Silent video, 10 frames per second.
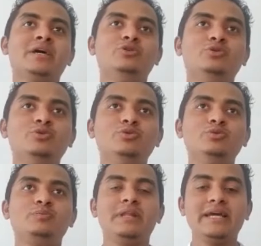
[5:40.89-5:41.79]

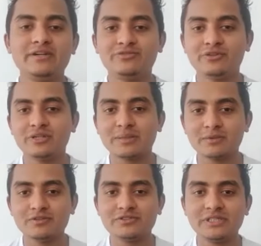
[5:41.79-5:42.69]
you played for a
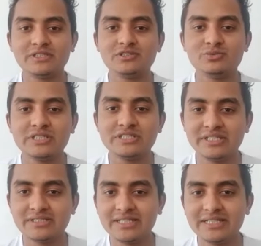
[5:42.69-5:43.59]
couple of seasons with JCT,